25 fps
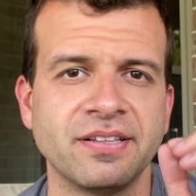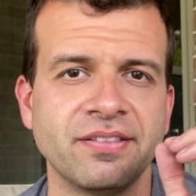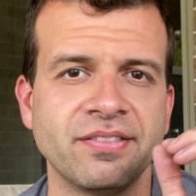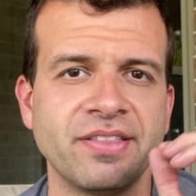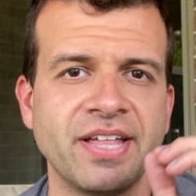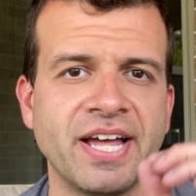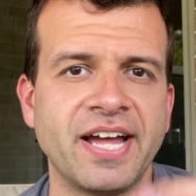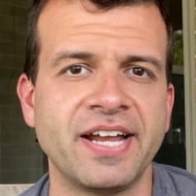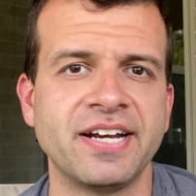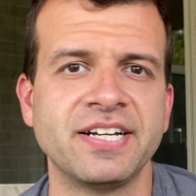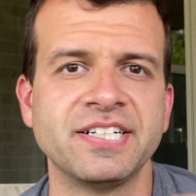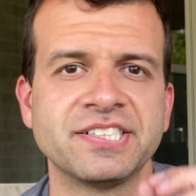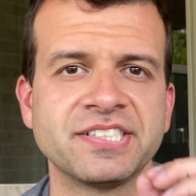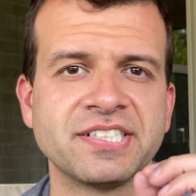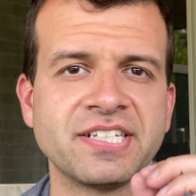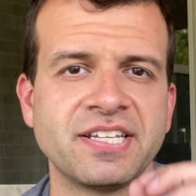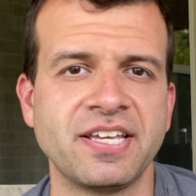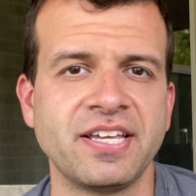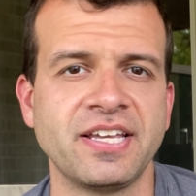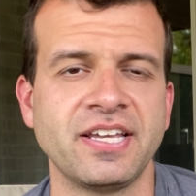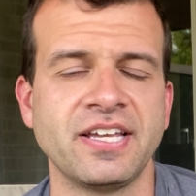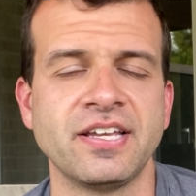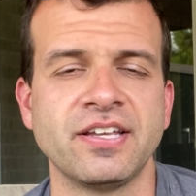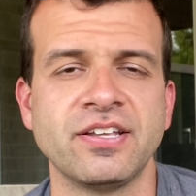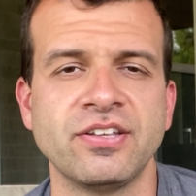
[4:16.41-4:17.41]
That is
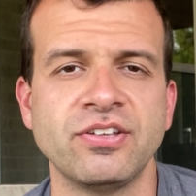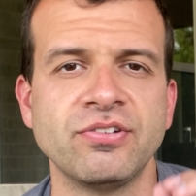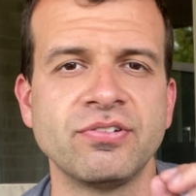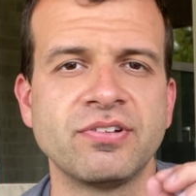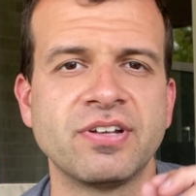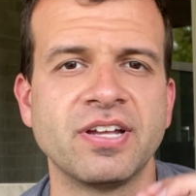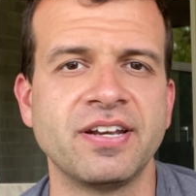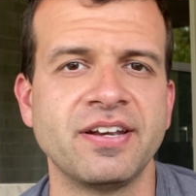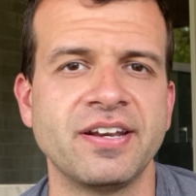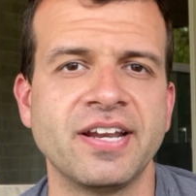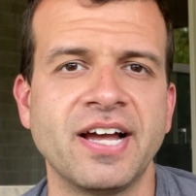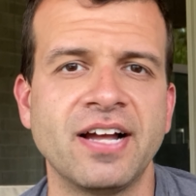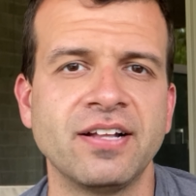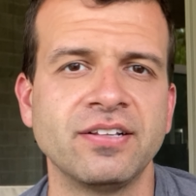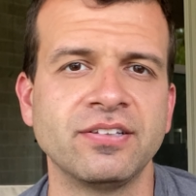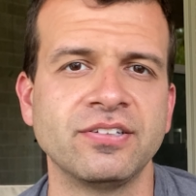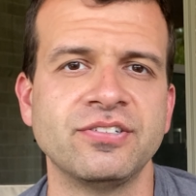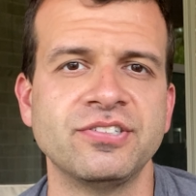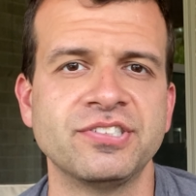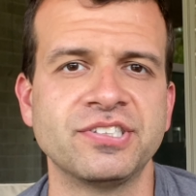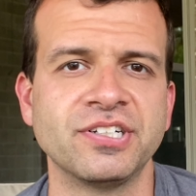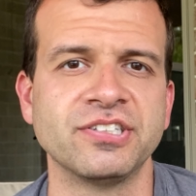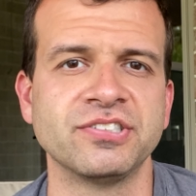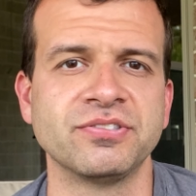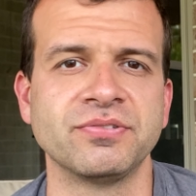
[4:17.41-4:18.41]
key. You cannot
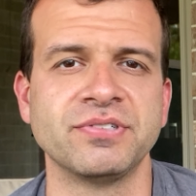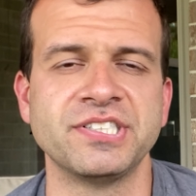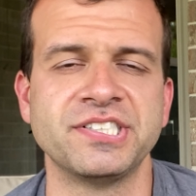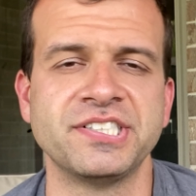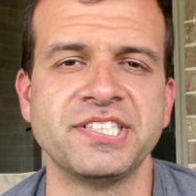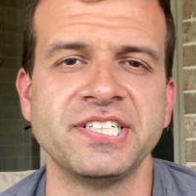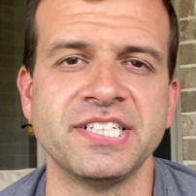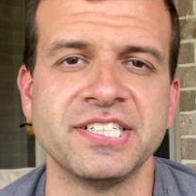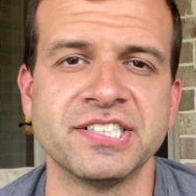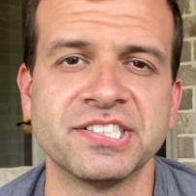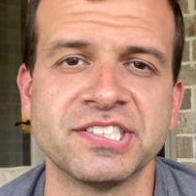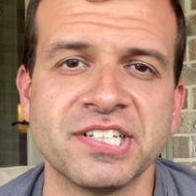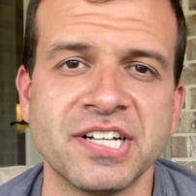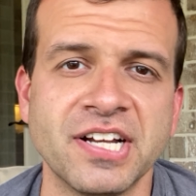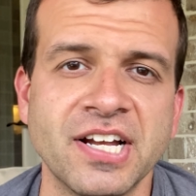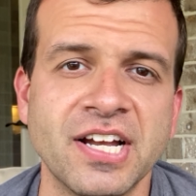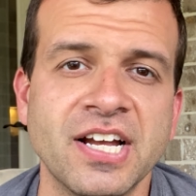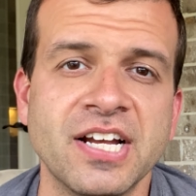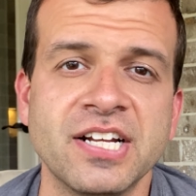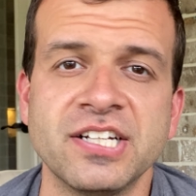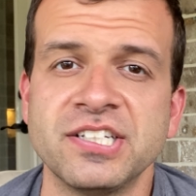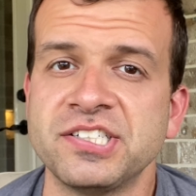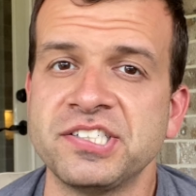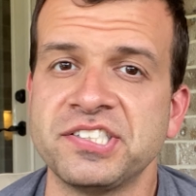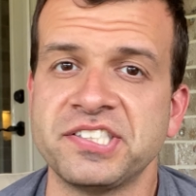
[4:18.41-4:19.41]
lose those receipts.
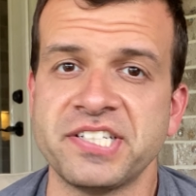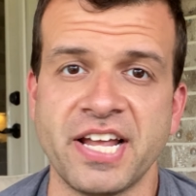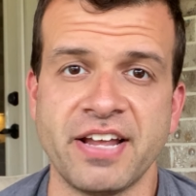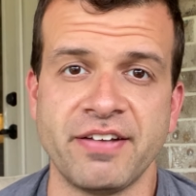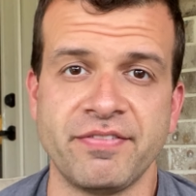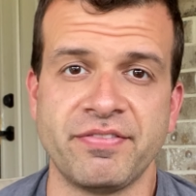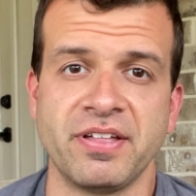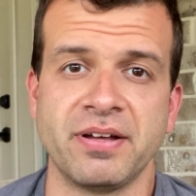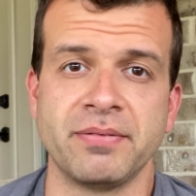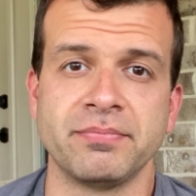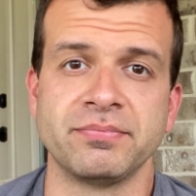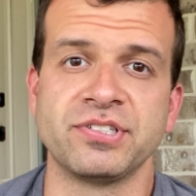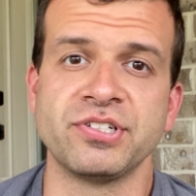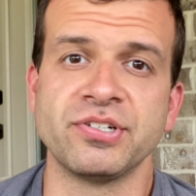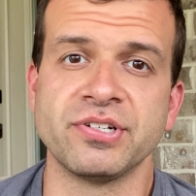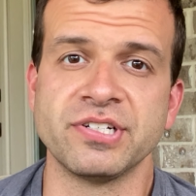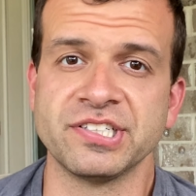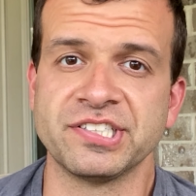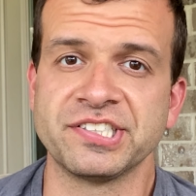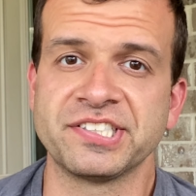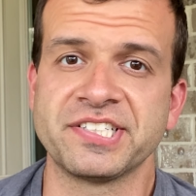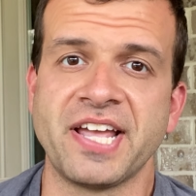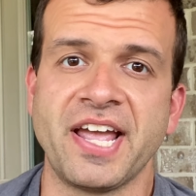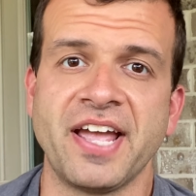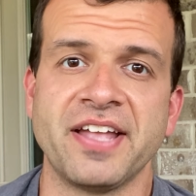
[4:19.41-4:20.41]
Save them. You can
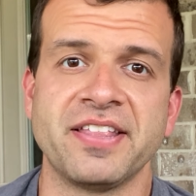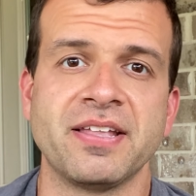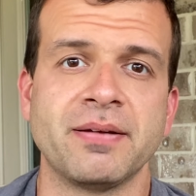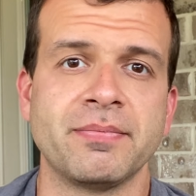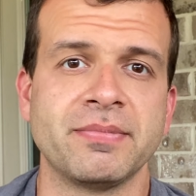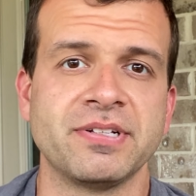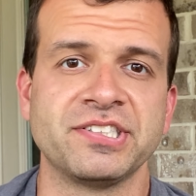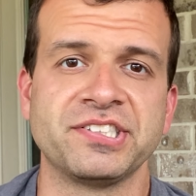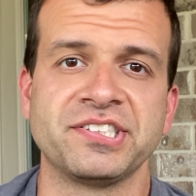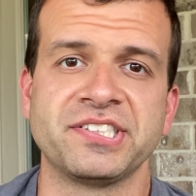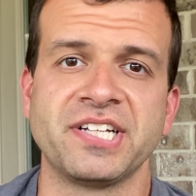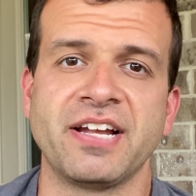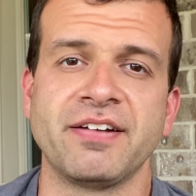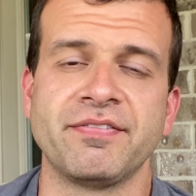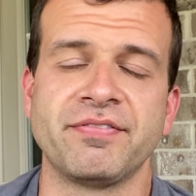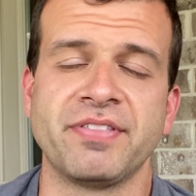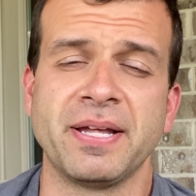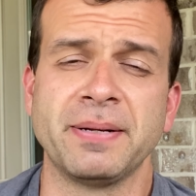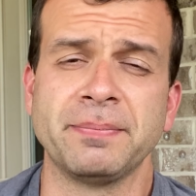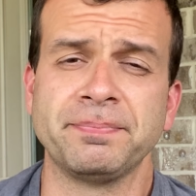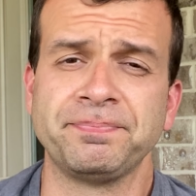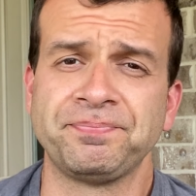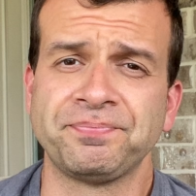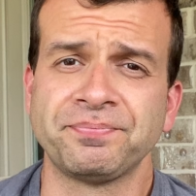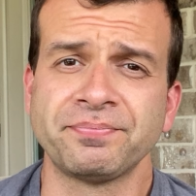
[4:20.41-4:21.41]
scan them and save
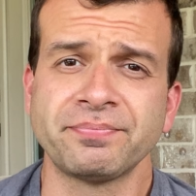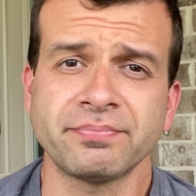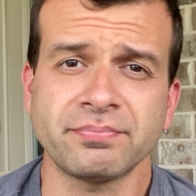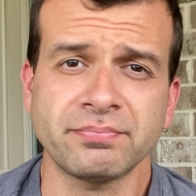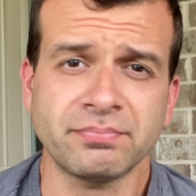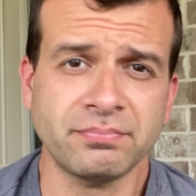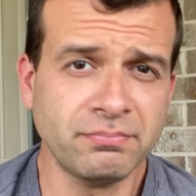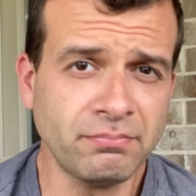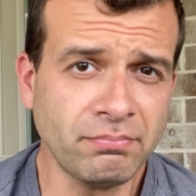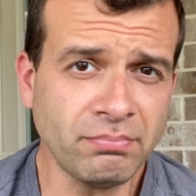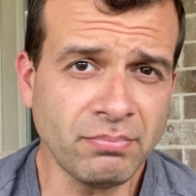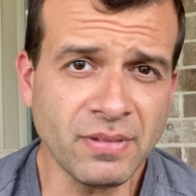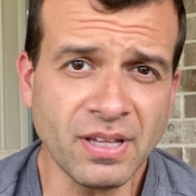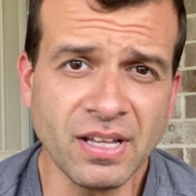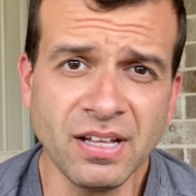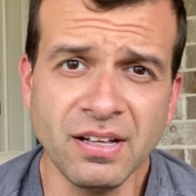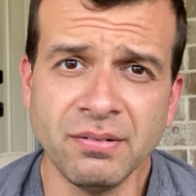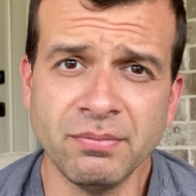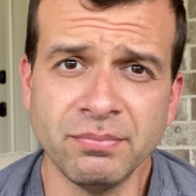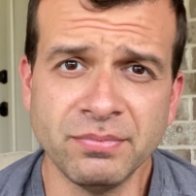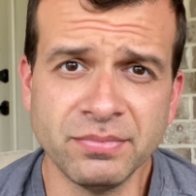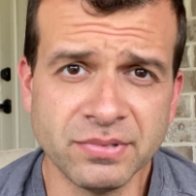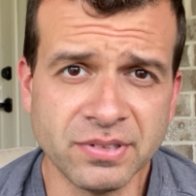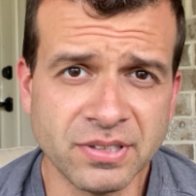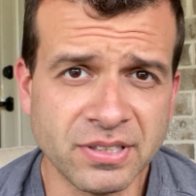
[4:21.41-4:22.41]
them.
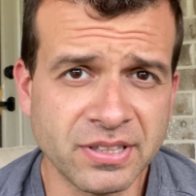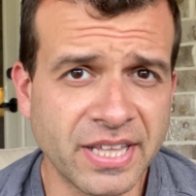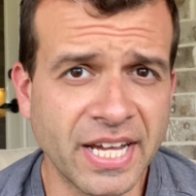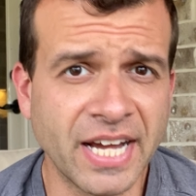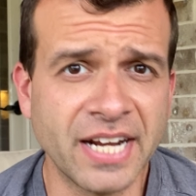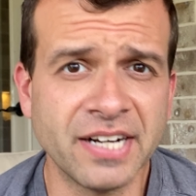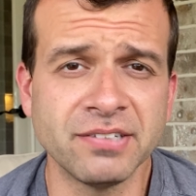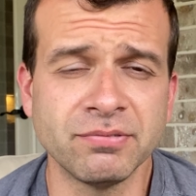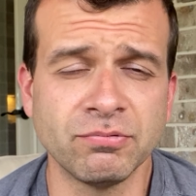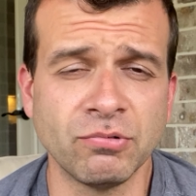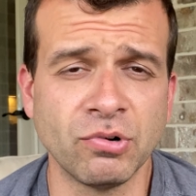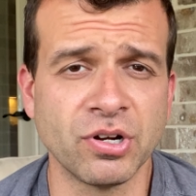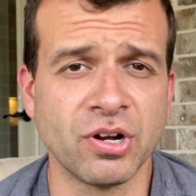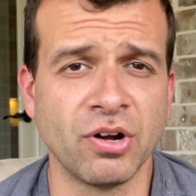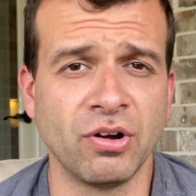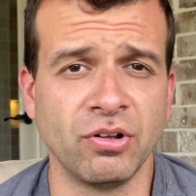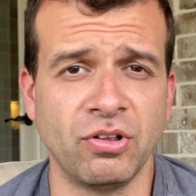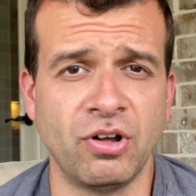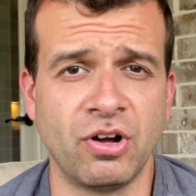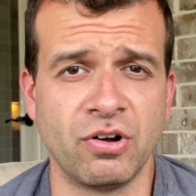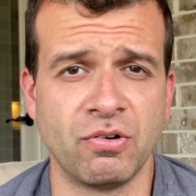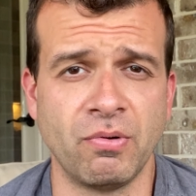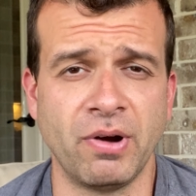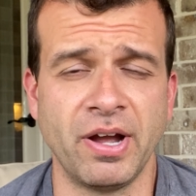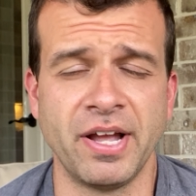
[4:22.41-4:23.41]
That will go a
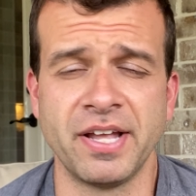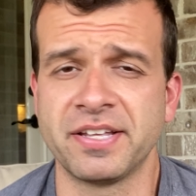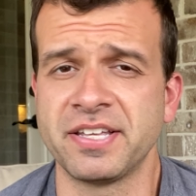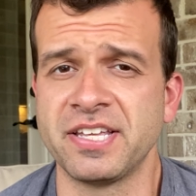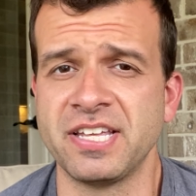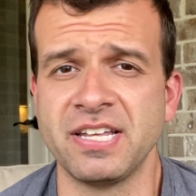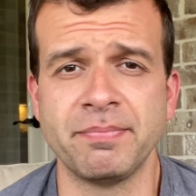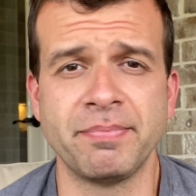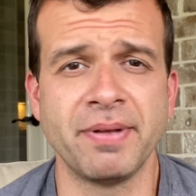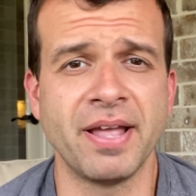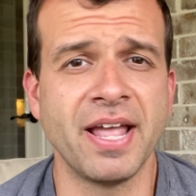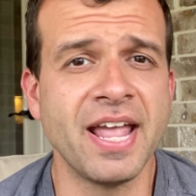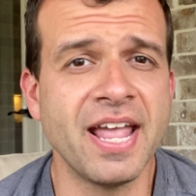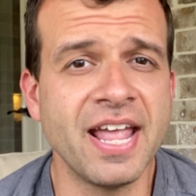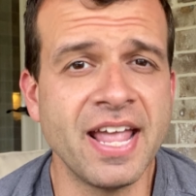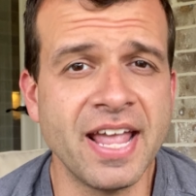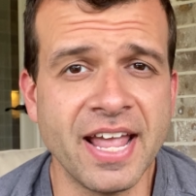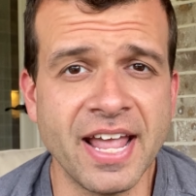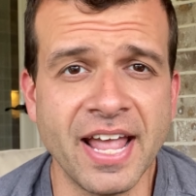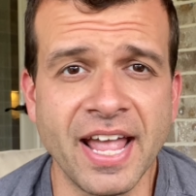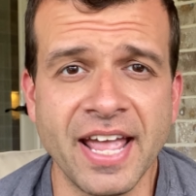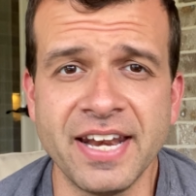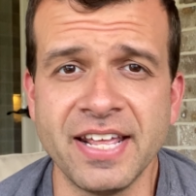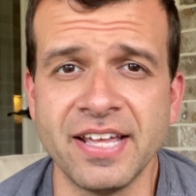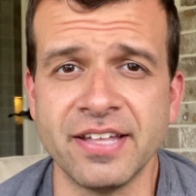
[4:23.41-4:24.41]
long way. Keep
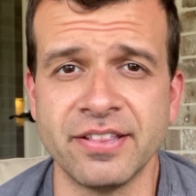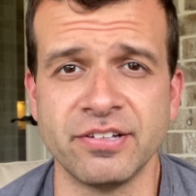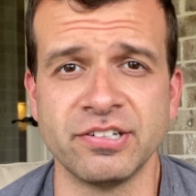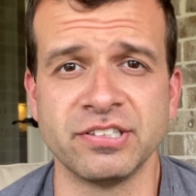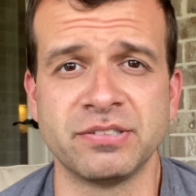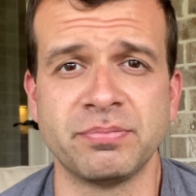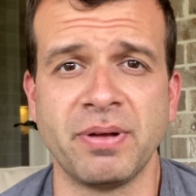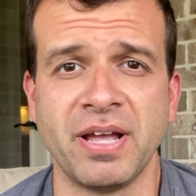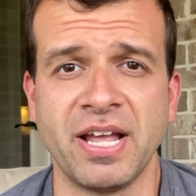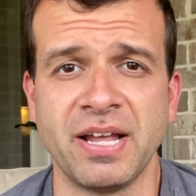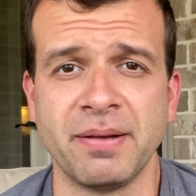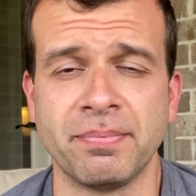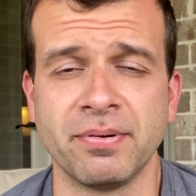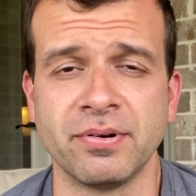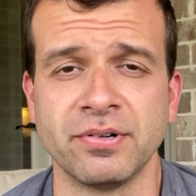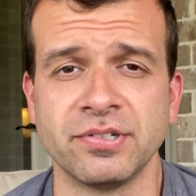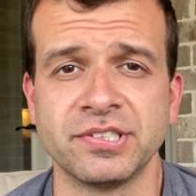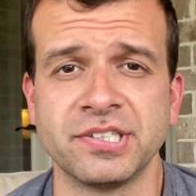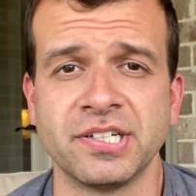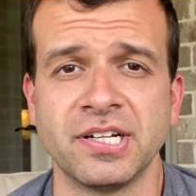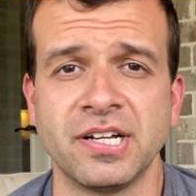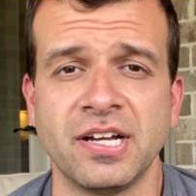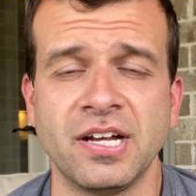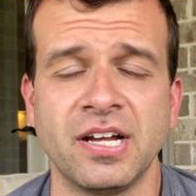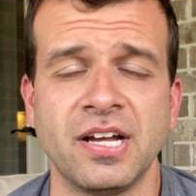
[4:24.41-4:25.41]
any of those papers.